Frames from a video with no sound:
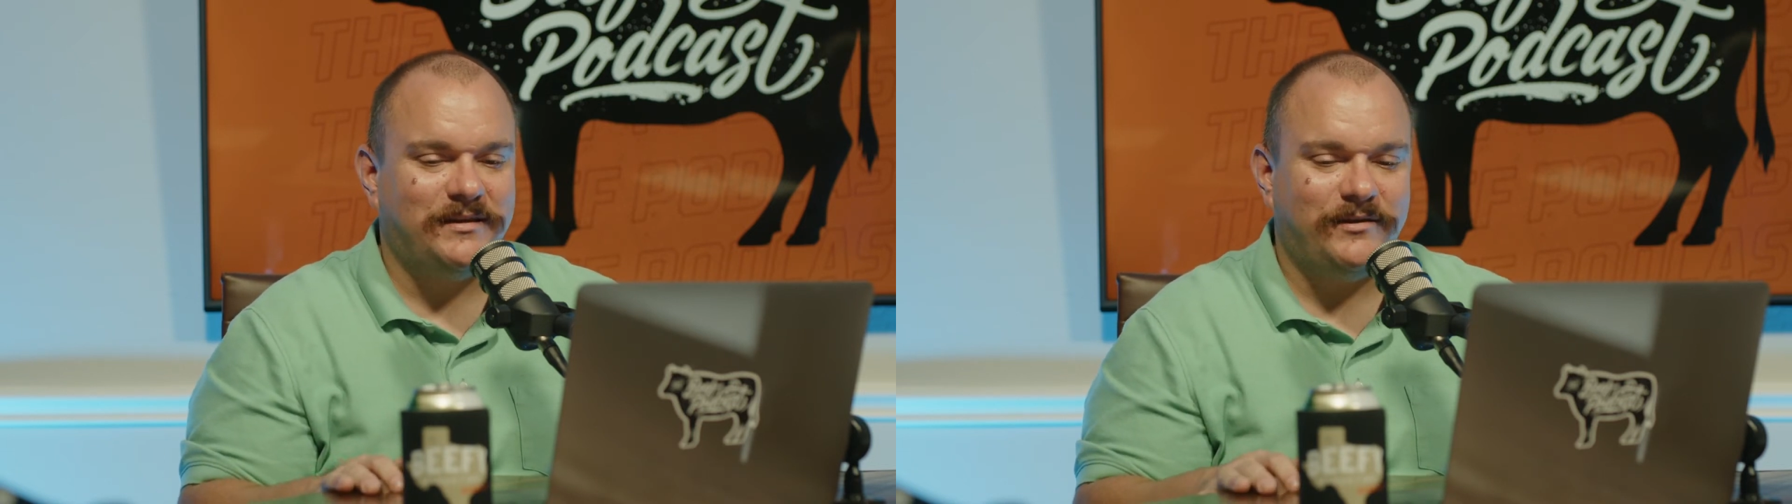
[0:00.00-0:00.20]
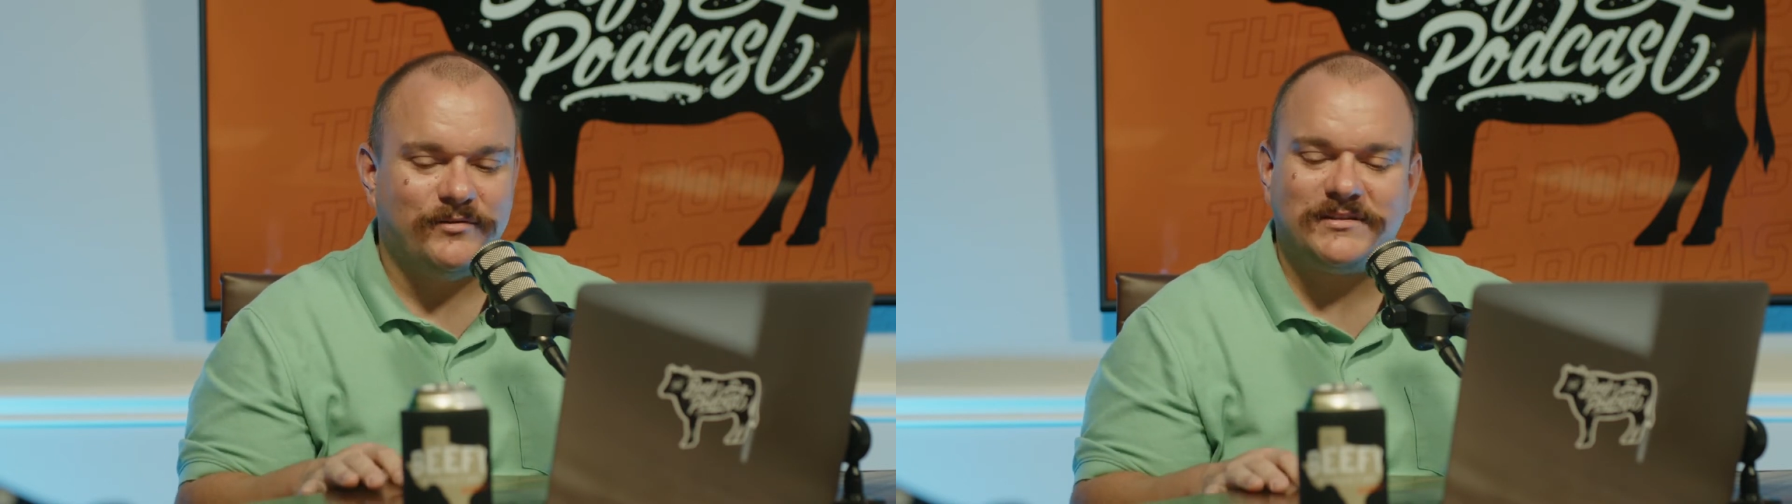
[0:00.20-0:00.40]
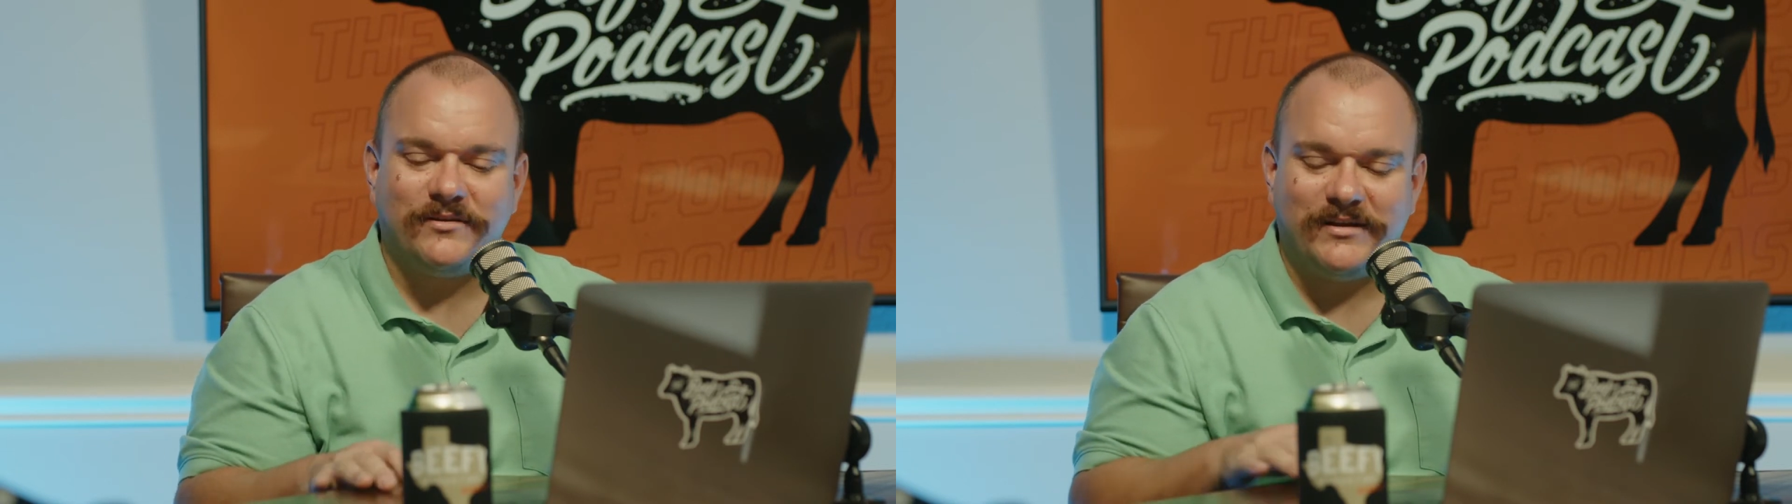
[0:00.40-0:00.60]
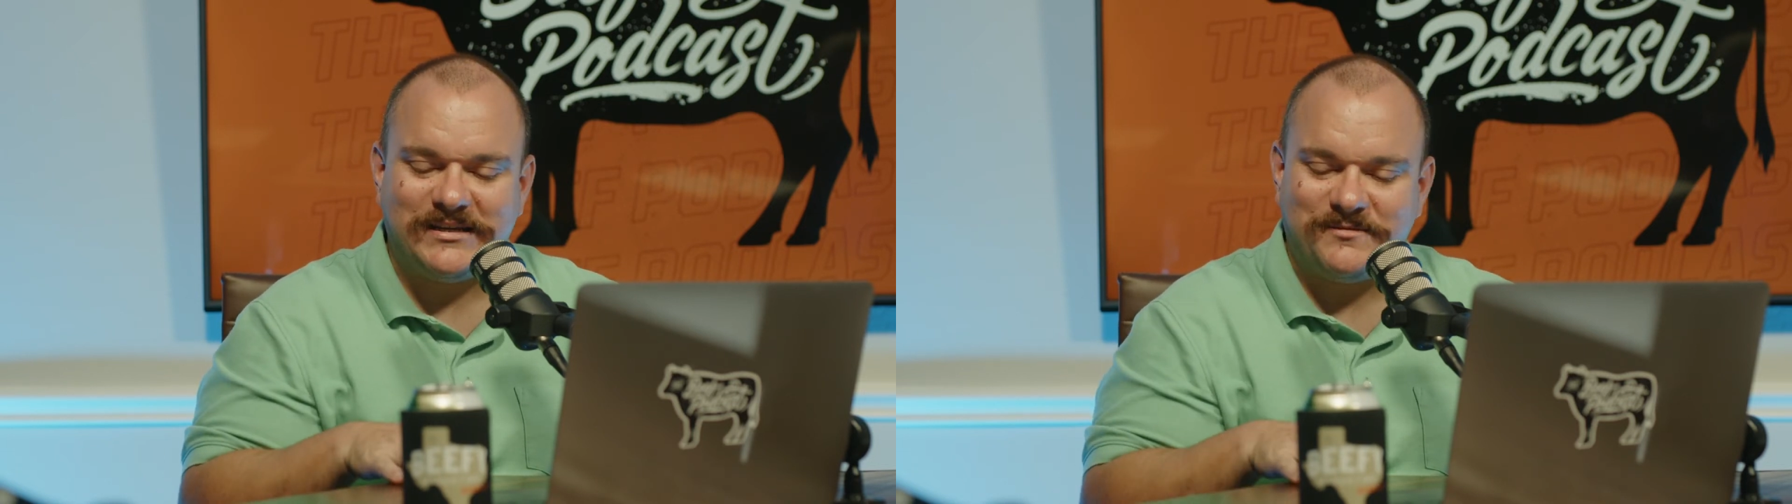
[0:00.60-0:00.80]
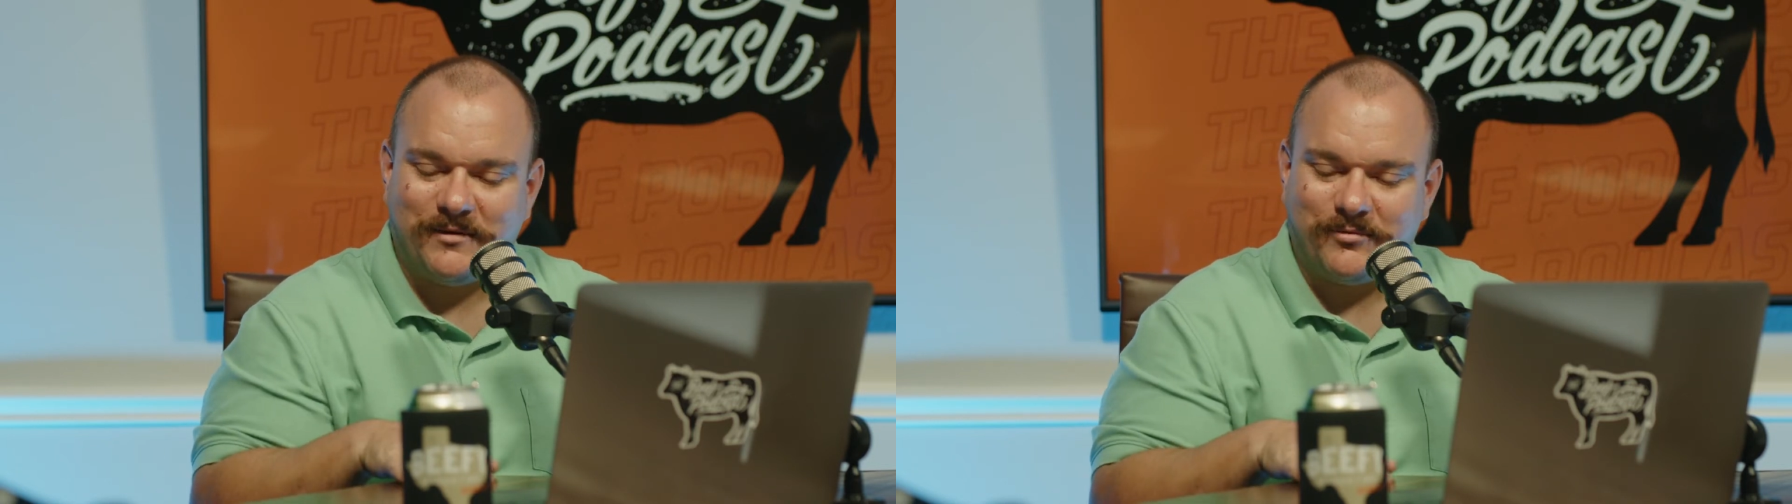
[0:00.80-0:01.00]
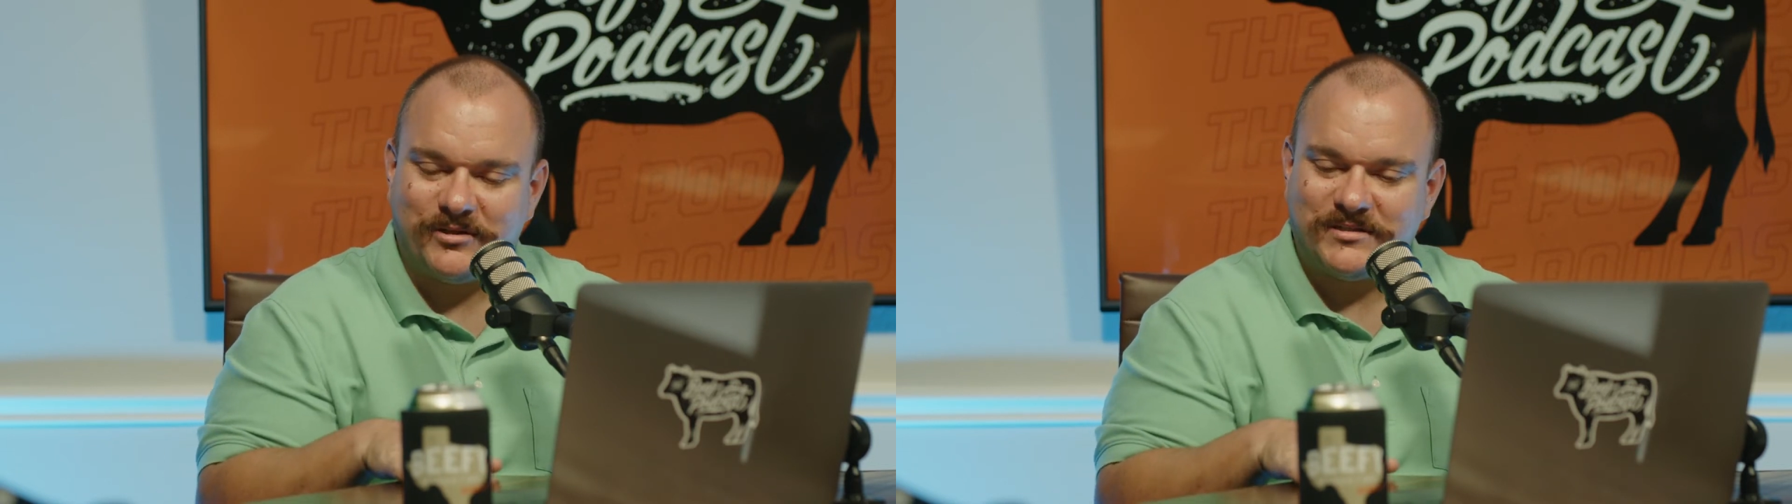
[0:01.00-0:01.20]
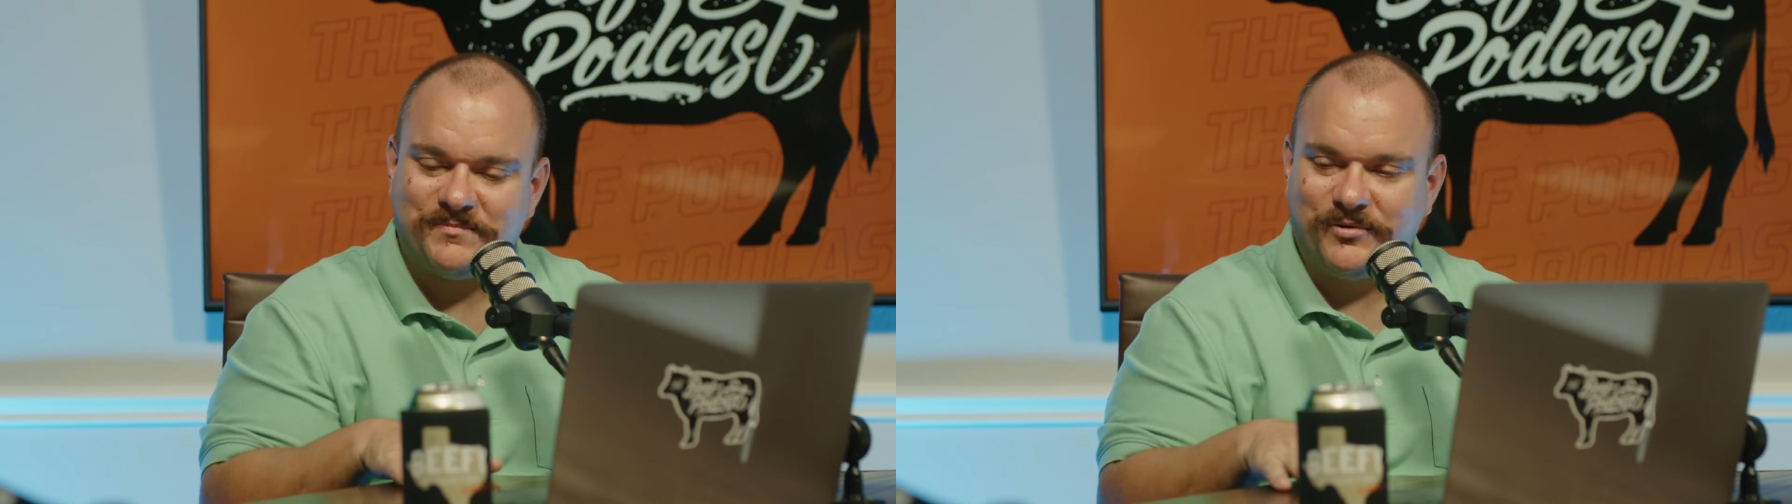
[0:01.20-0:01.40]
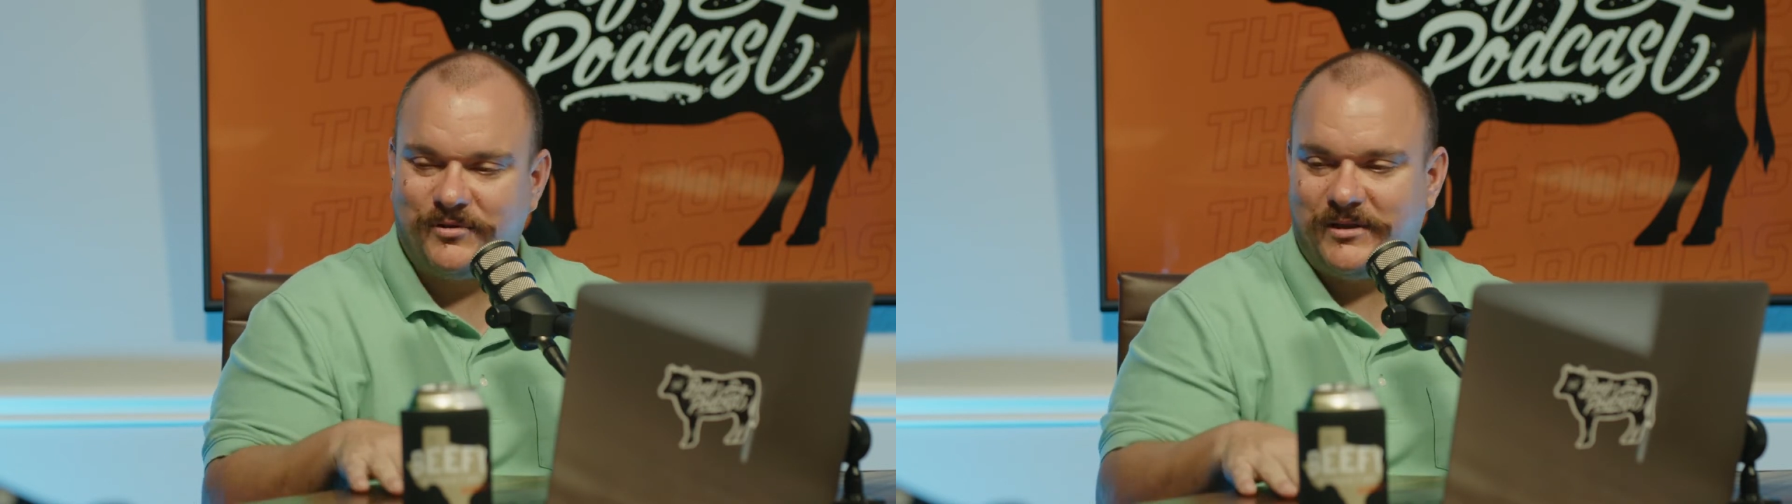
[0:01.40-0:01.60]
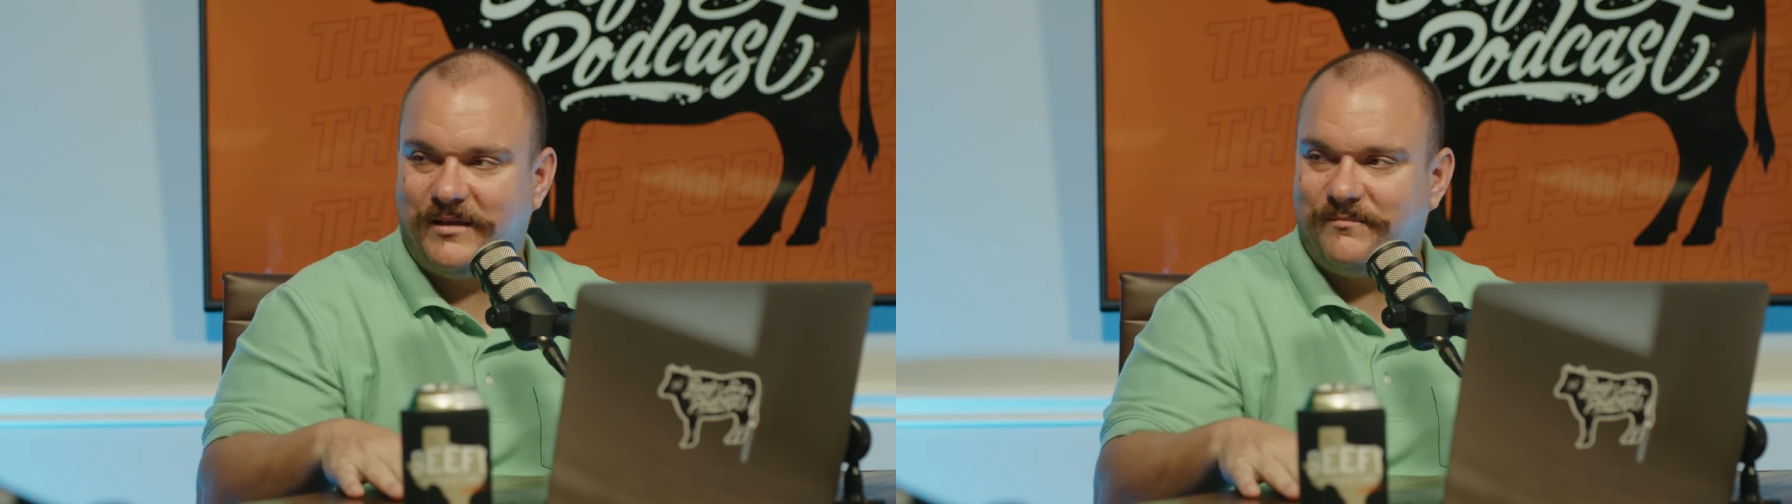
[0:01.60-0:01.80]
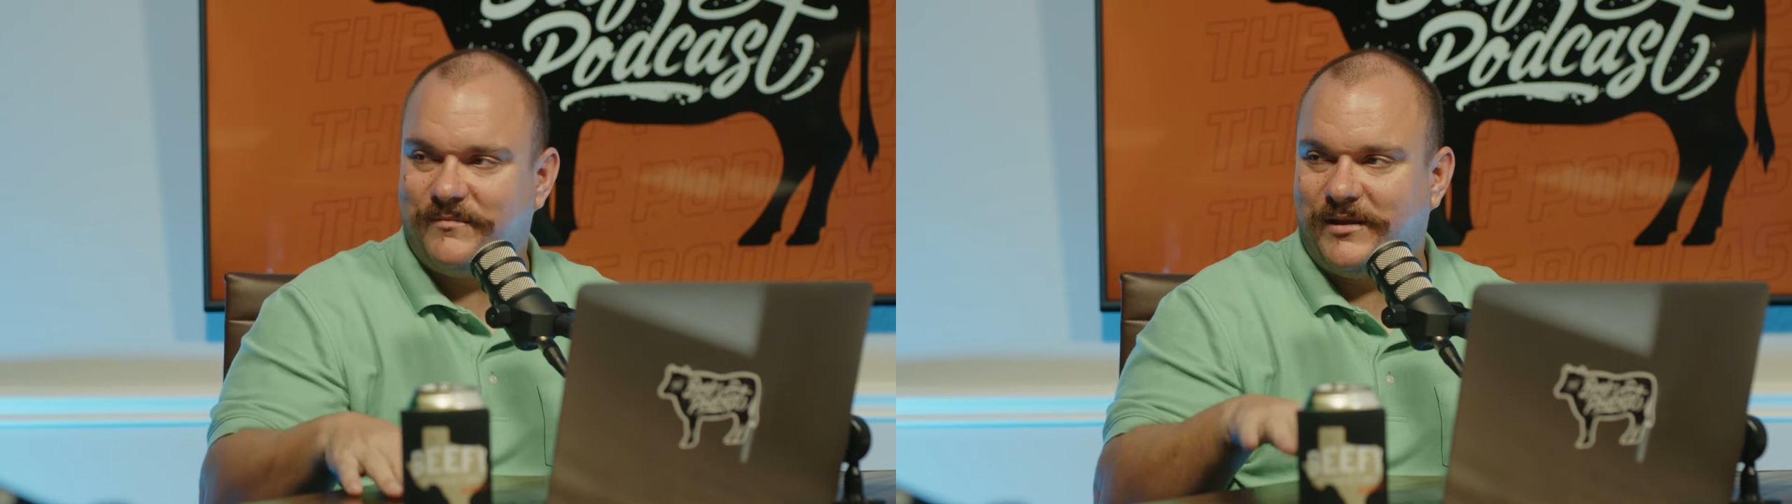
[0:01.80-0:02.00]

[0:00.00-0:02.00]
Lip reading: it was so nice to be able to just pull up